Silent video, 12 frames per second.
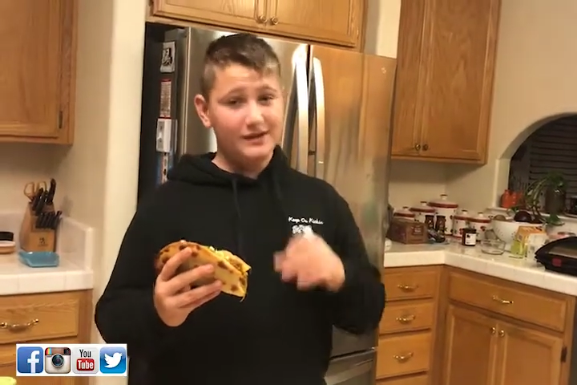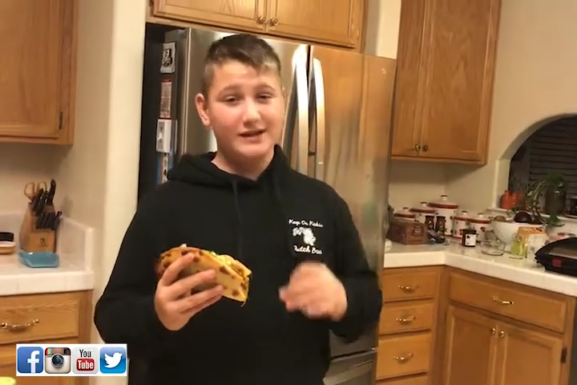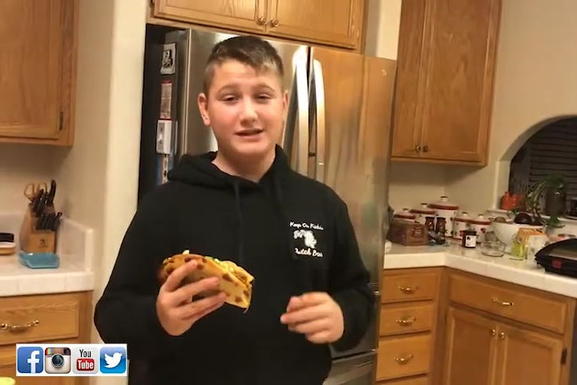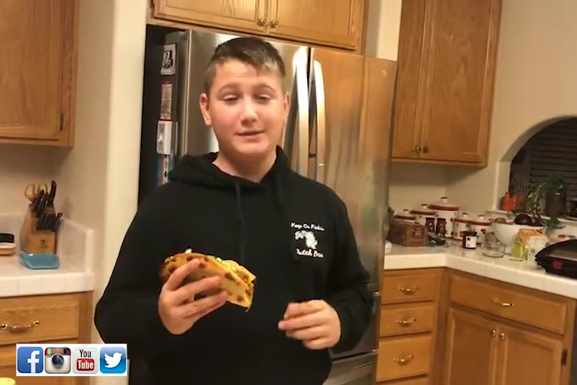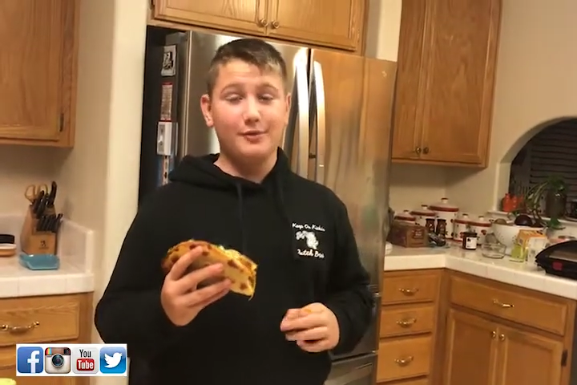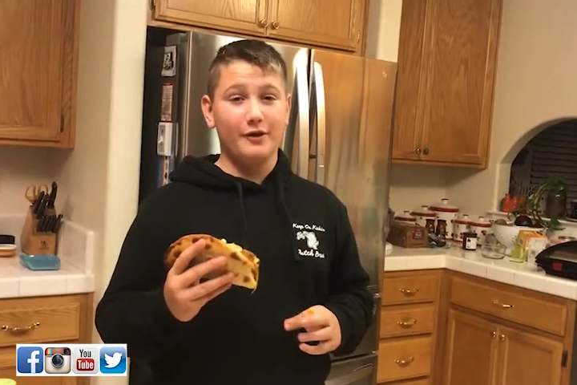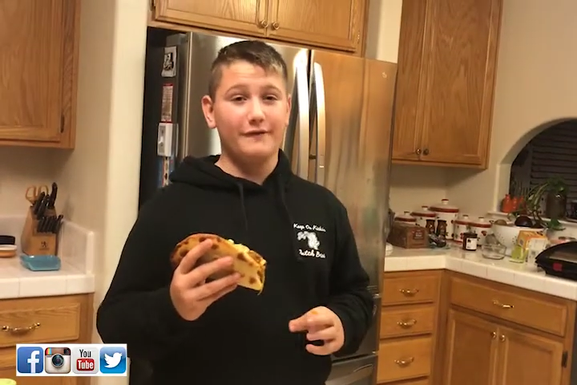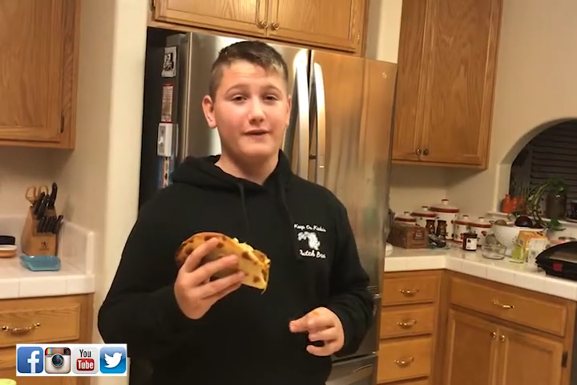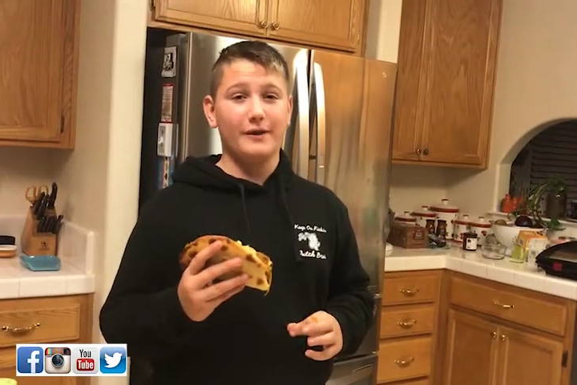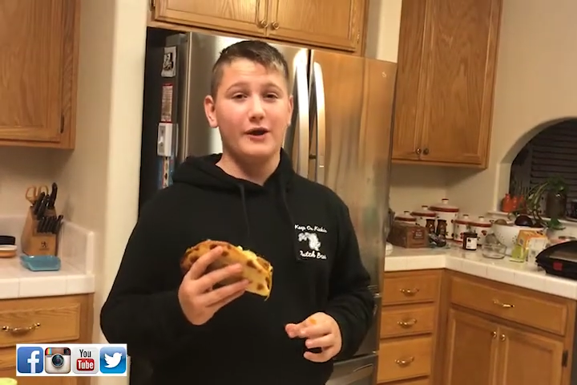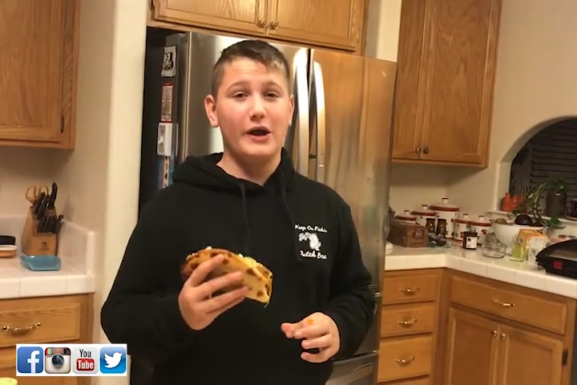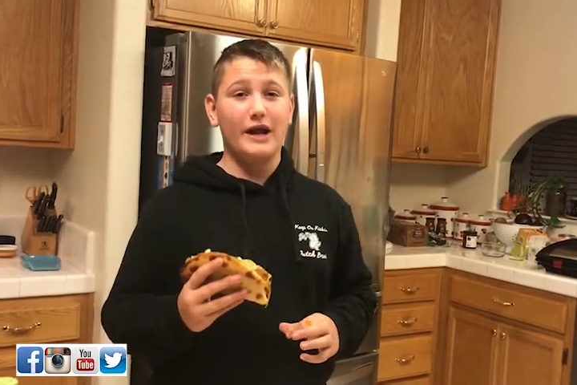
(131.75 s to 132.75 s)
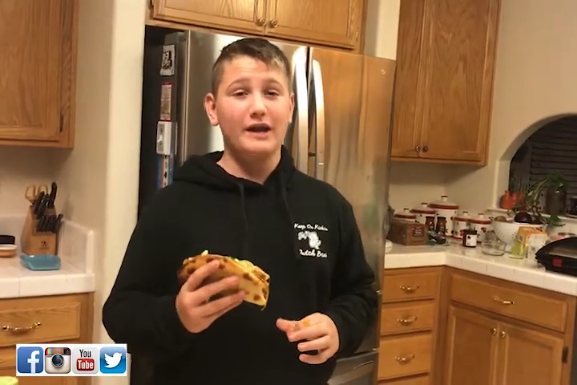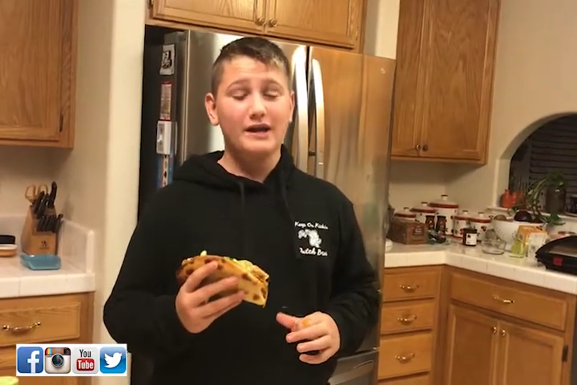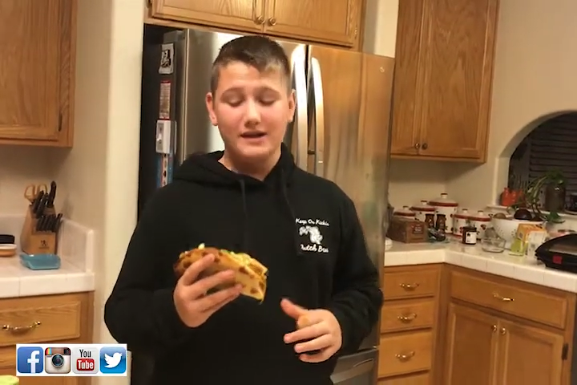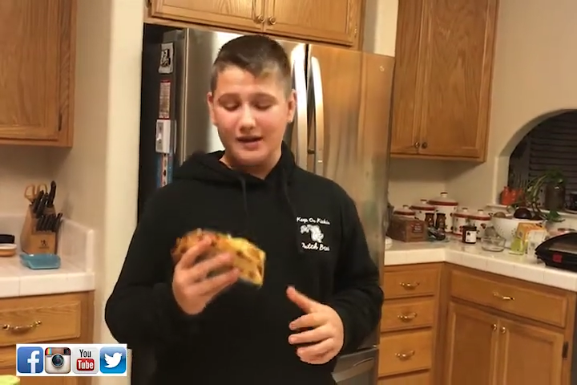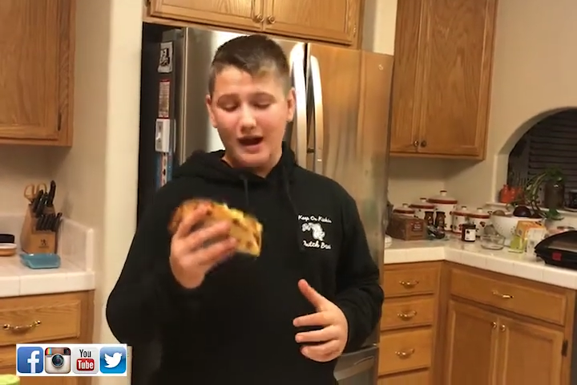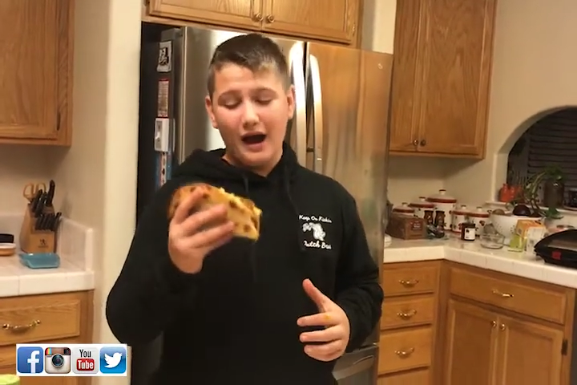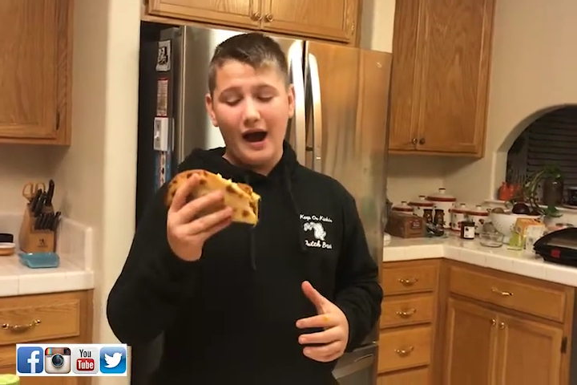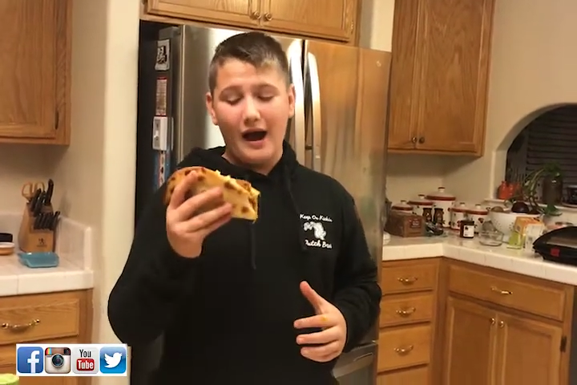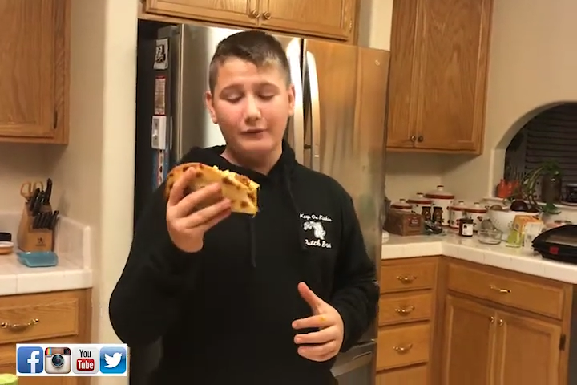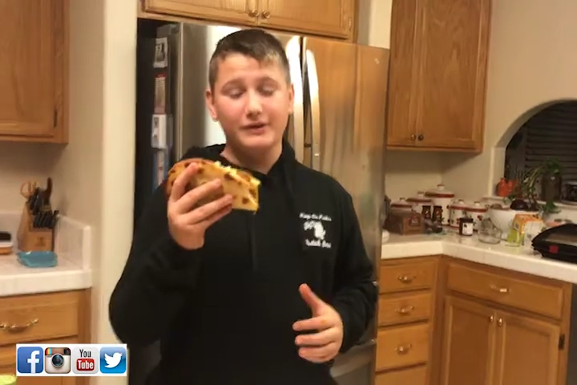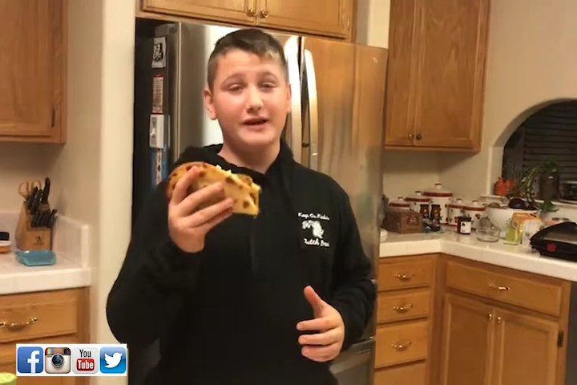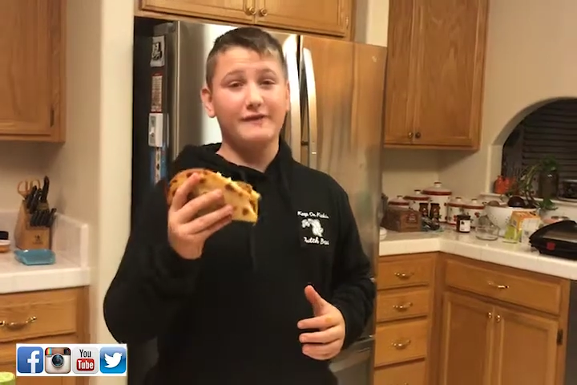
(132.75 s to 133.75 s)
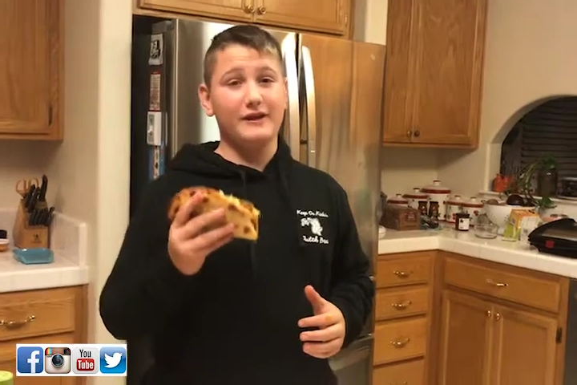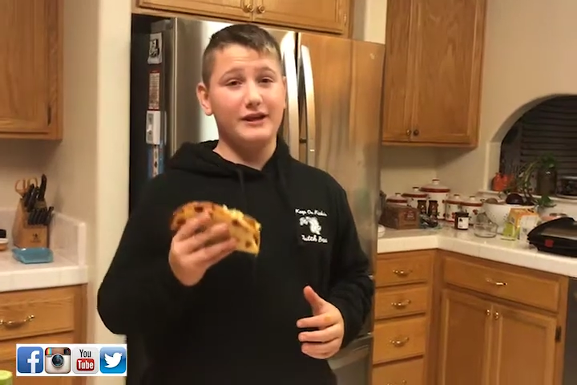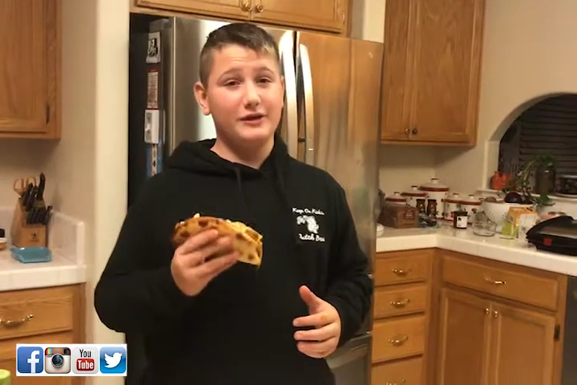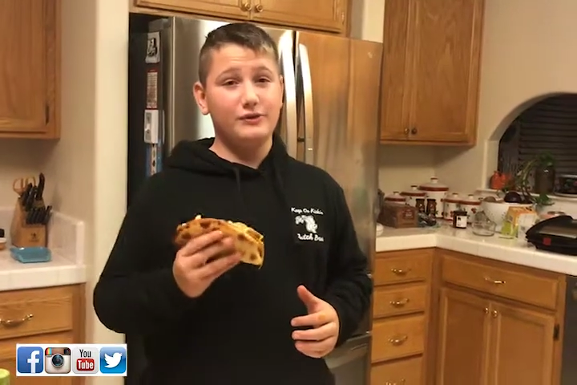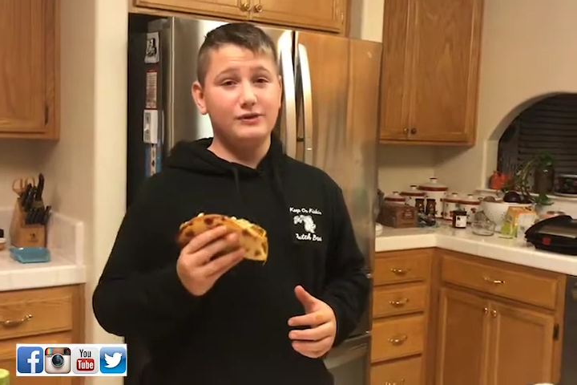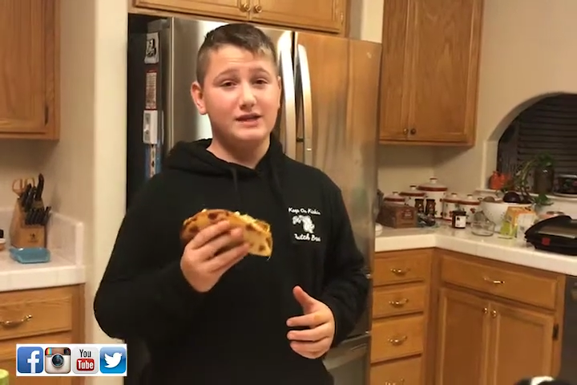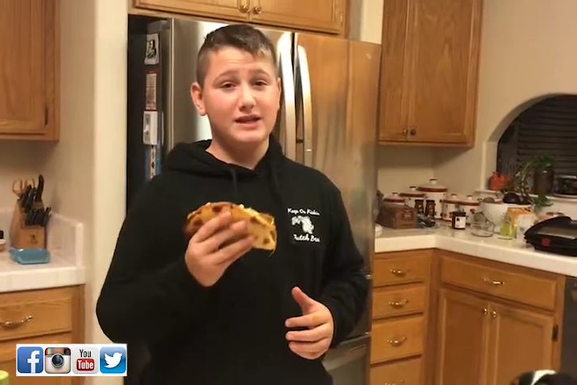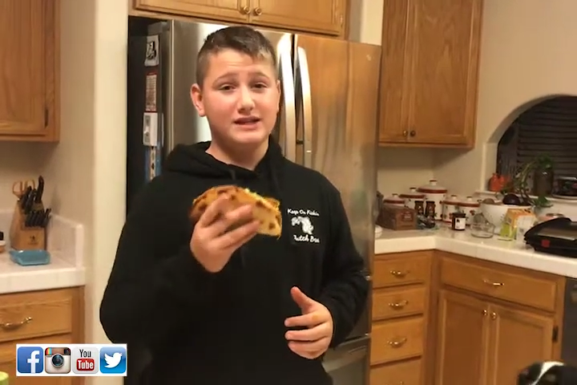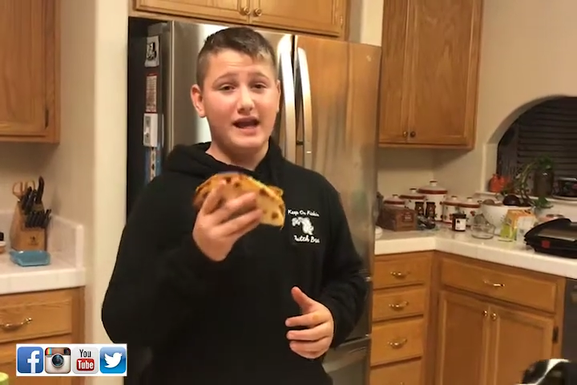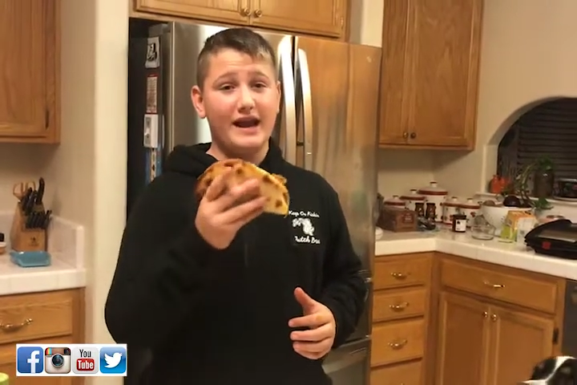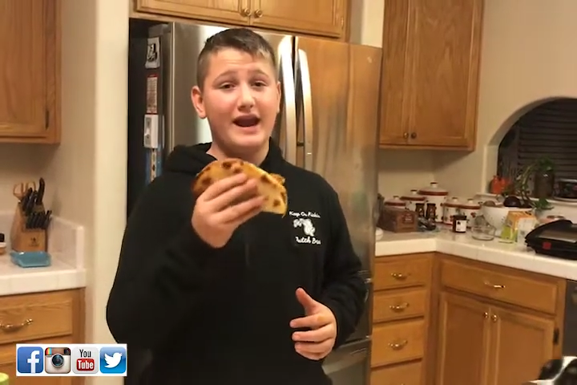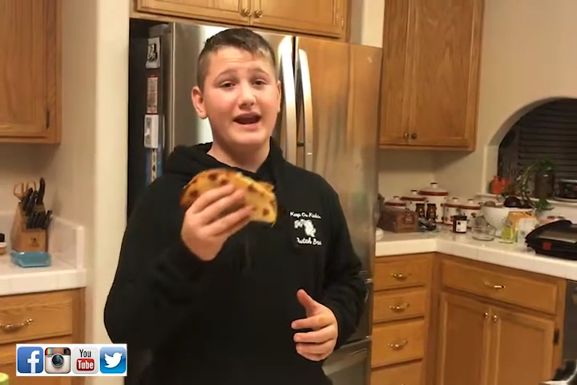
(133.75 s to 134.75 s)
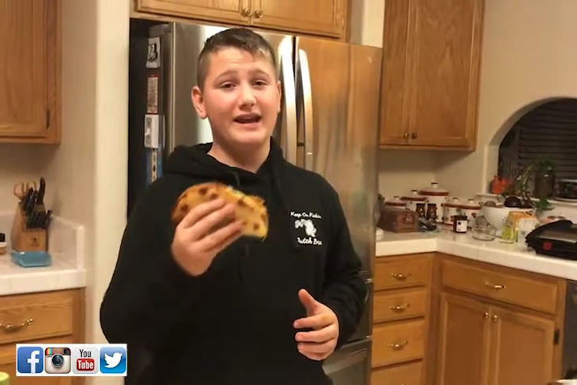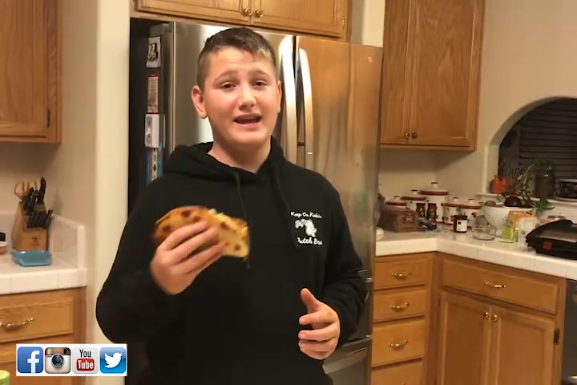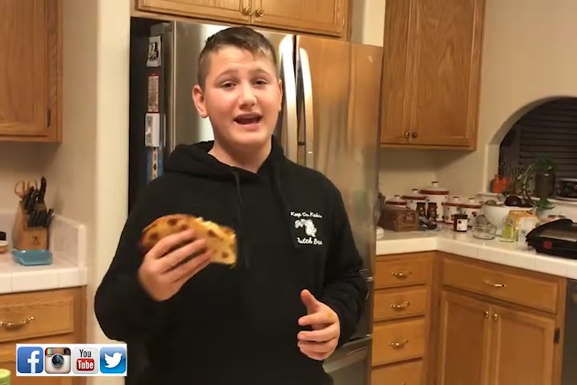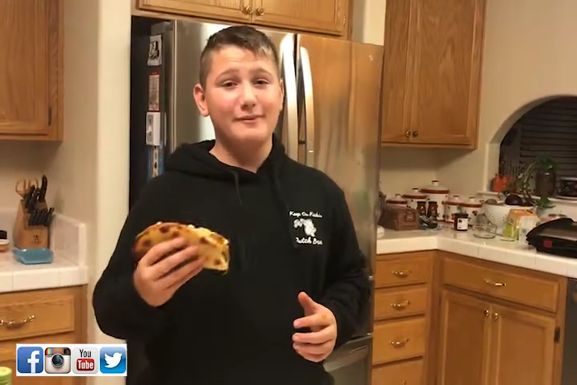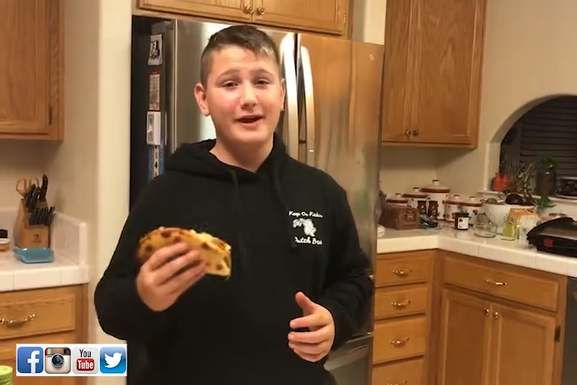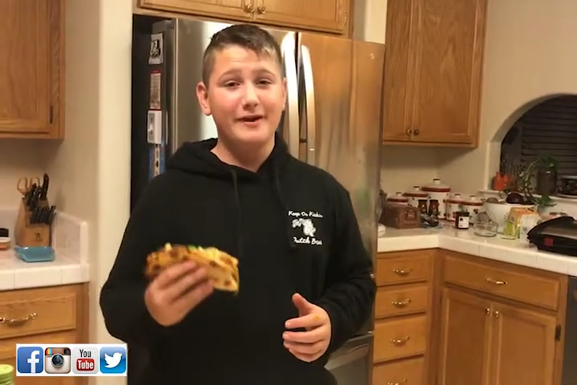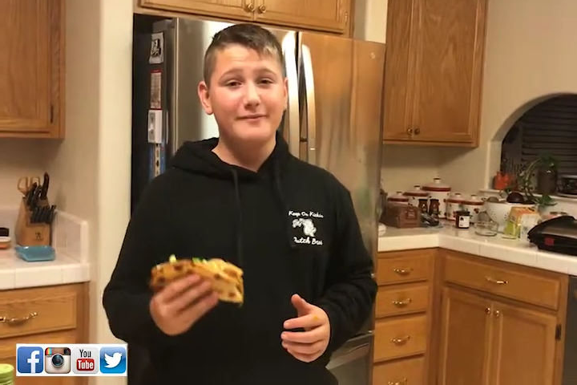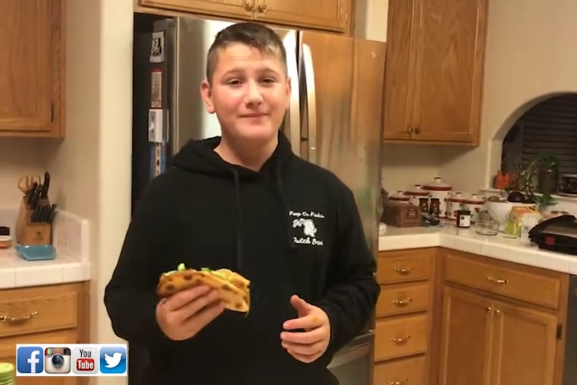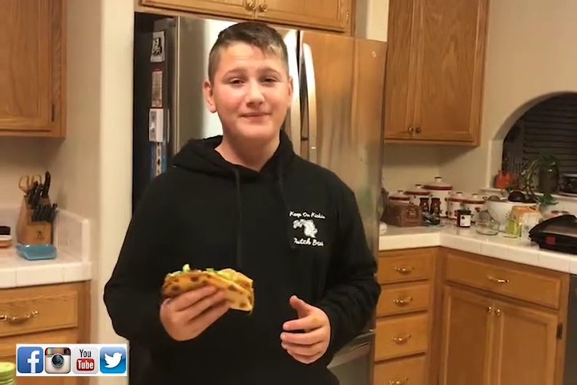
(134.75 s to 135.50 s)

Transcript: It's a perfect pairing. I would definitely use this at any game day.